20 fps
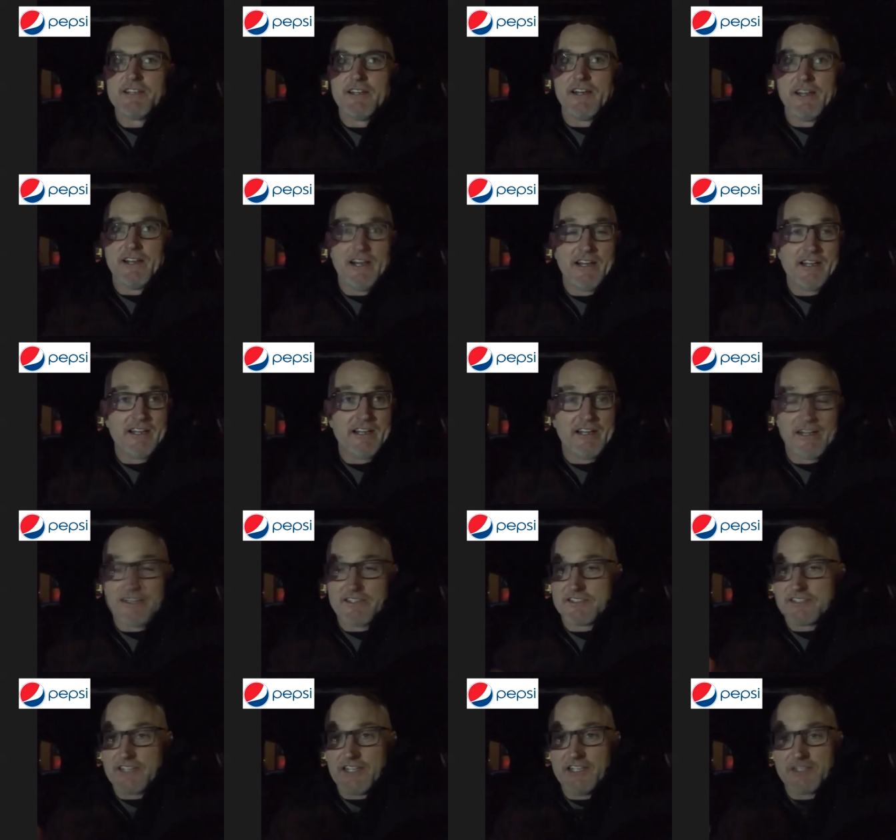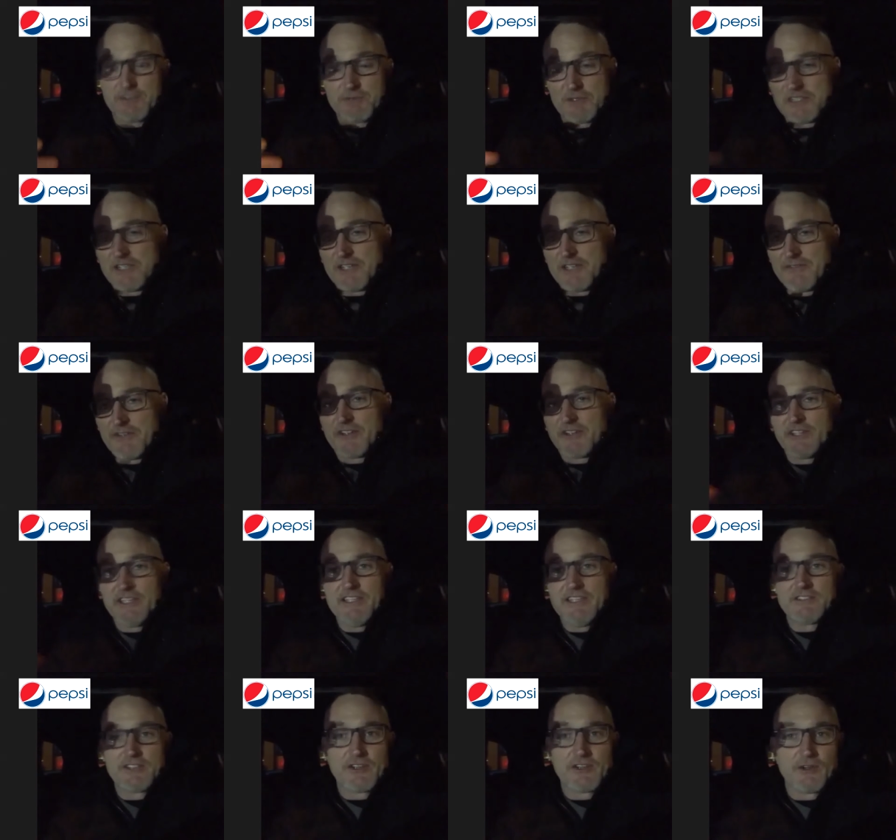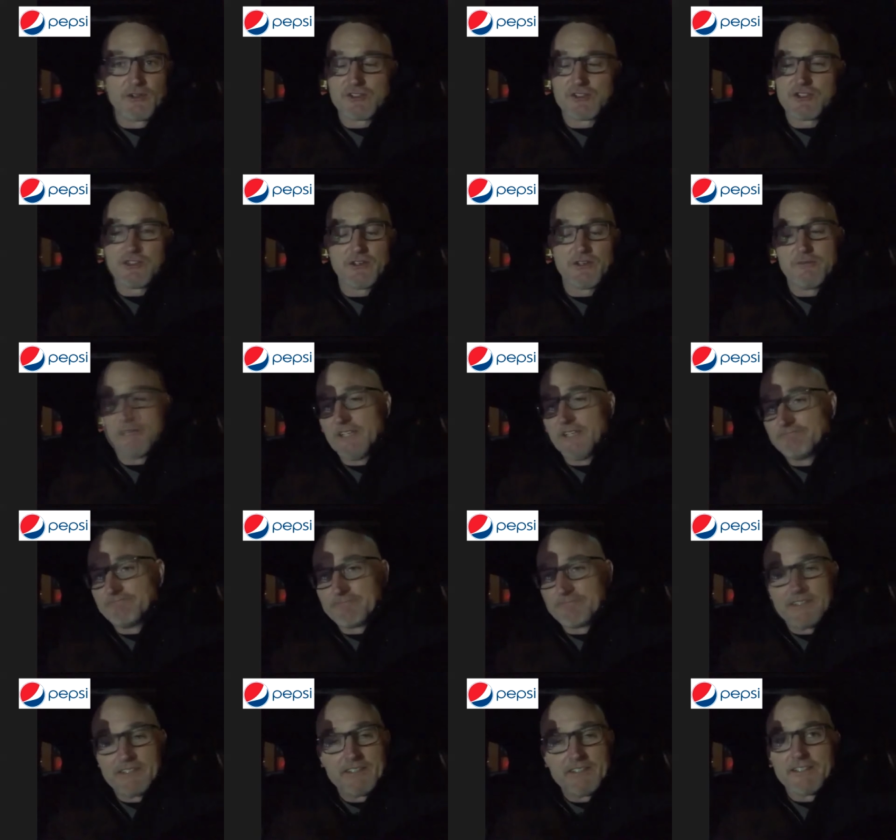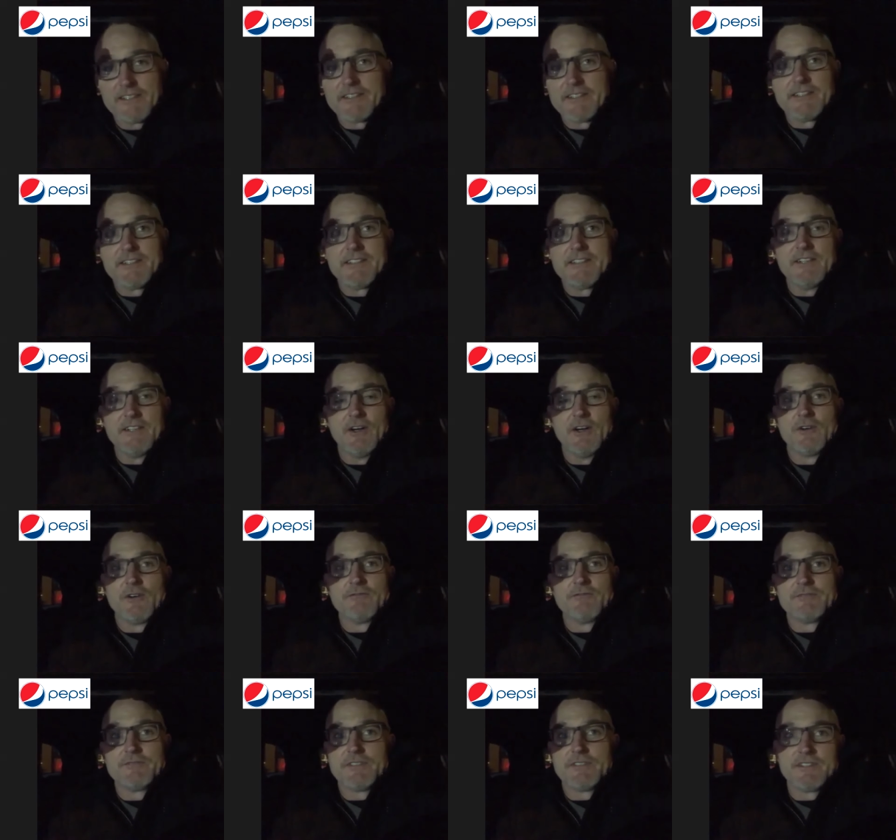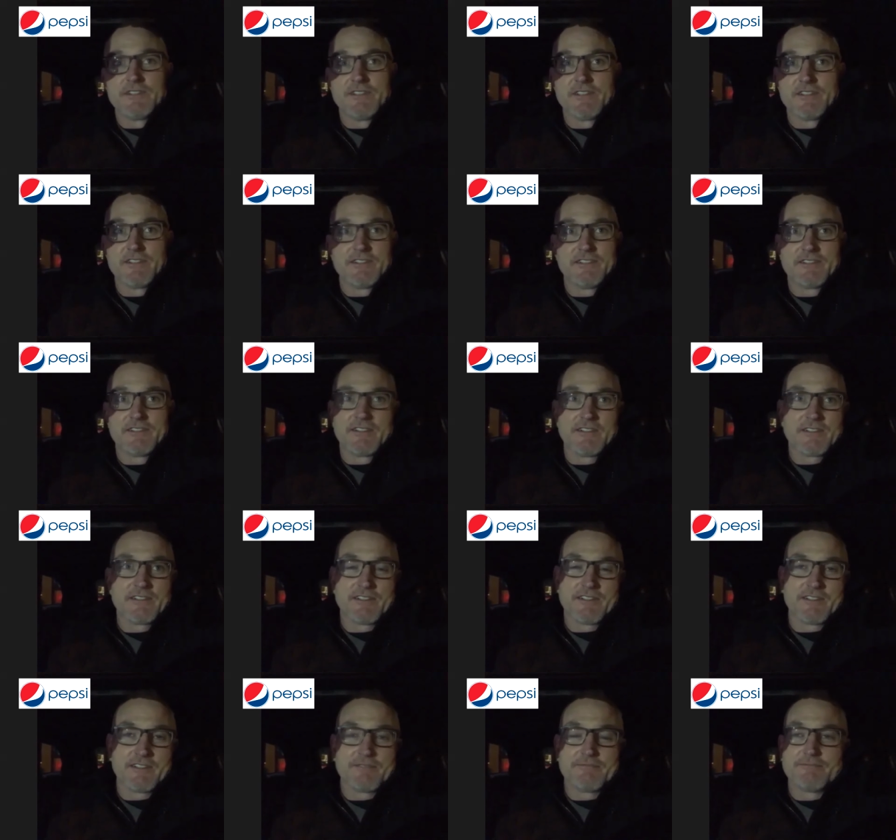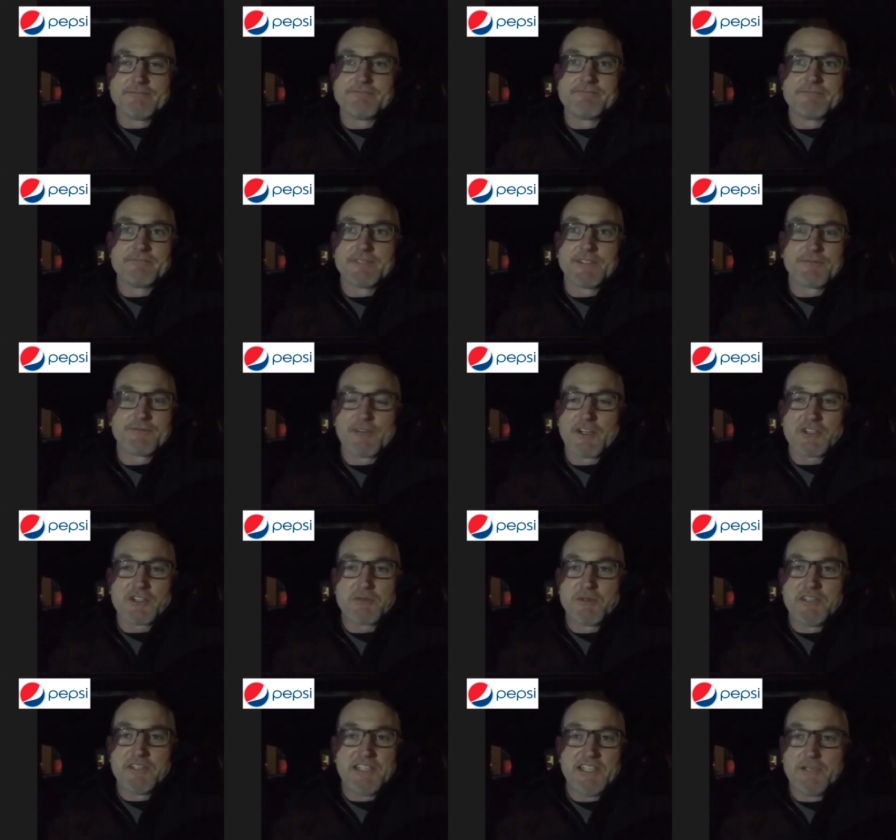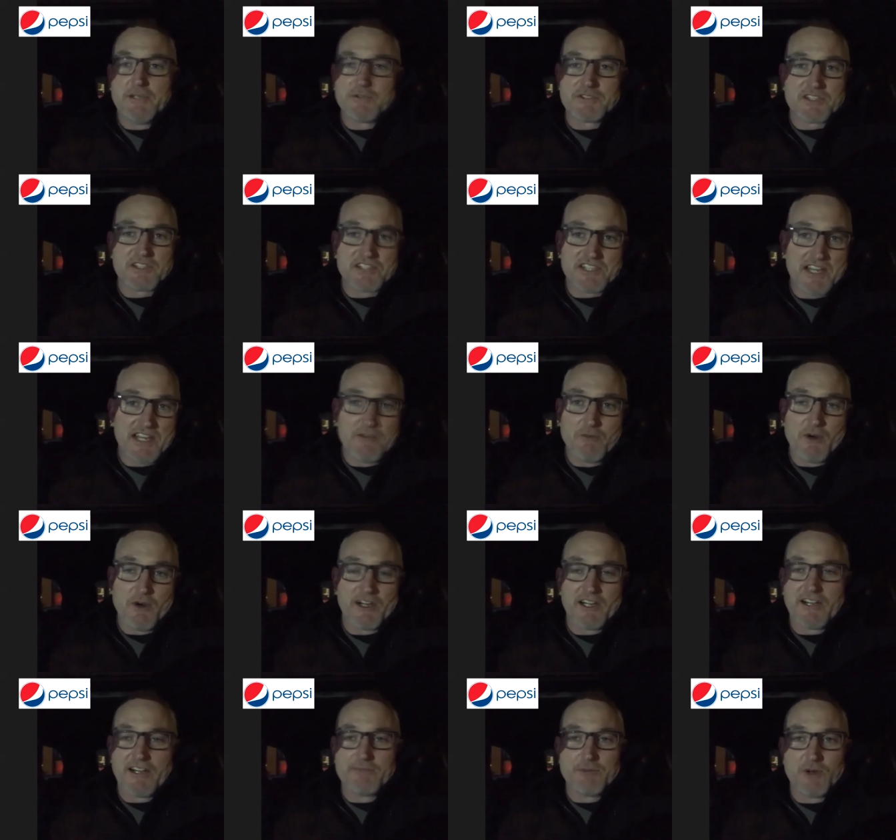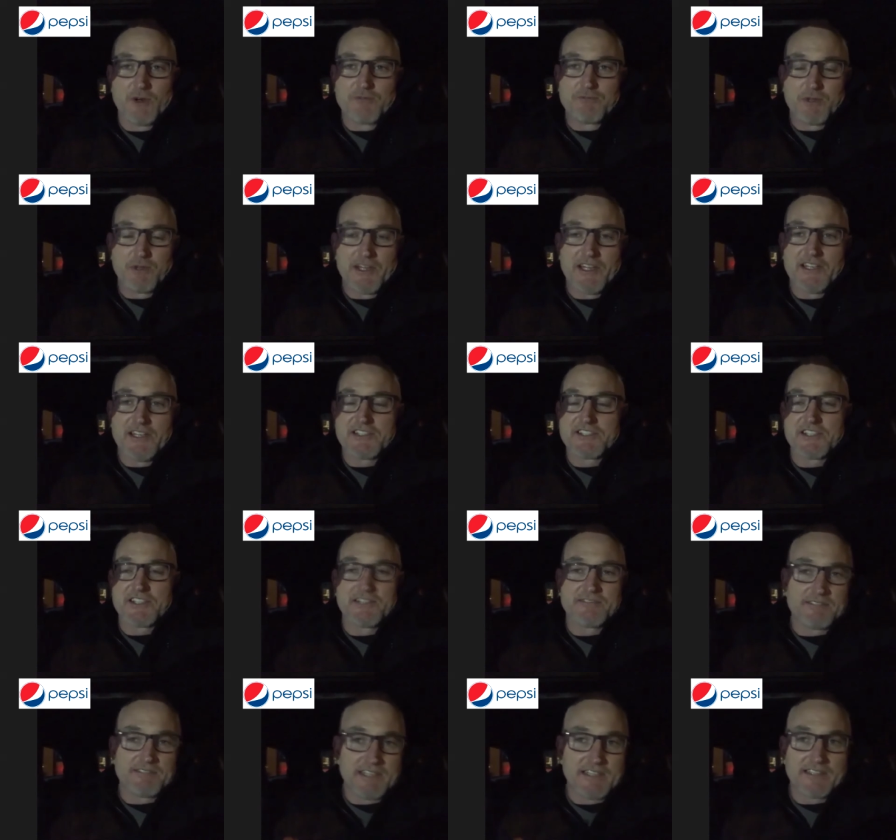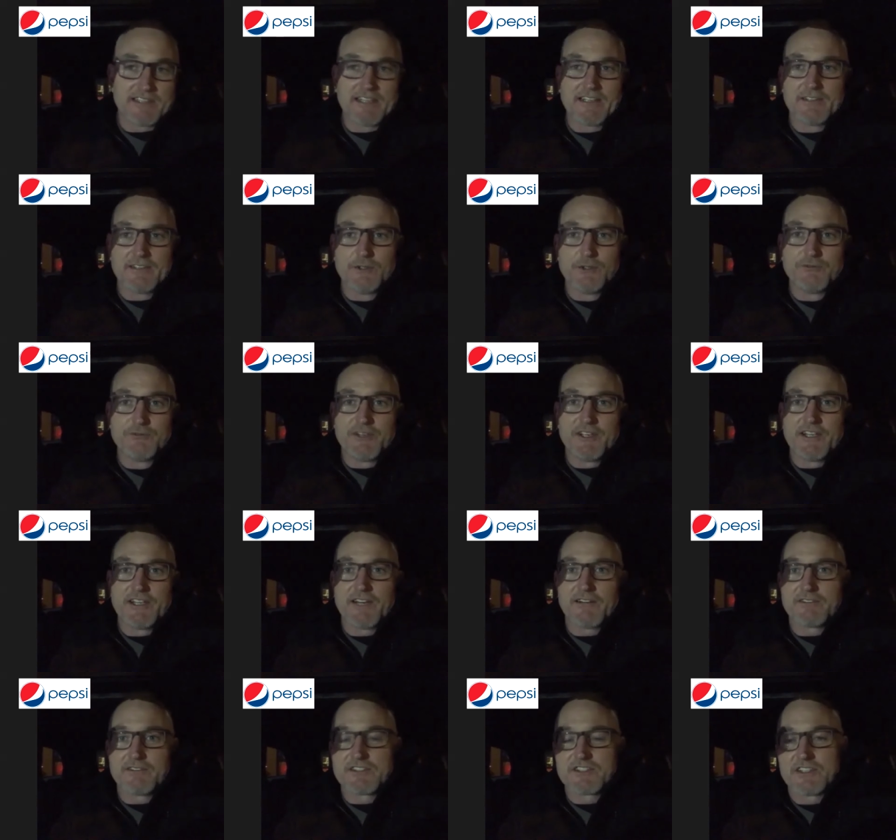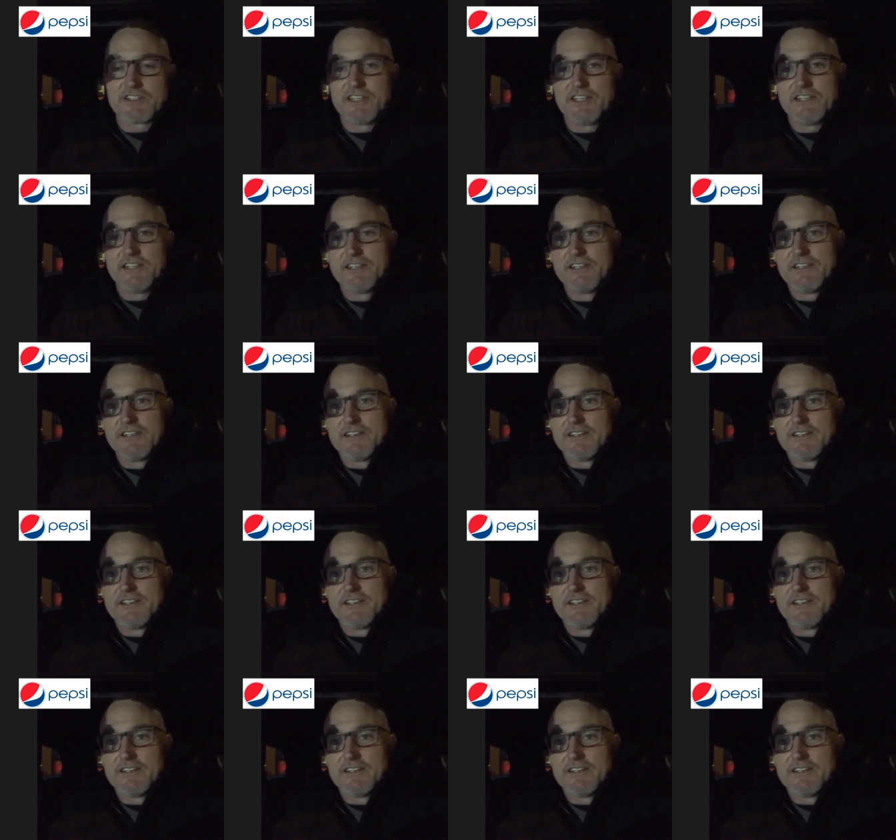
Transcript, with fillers: And I, and I say specifically to those two, I mean, you know, the, the, the, the, the freshman D, was the same one on both plays. And, and, and Ludvig obviously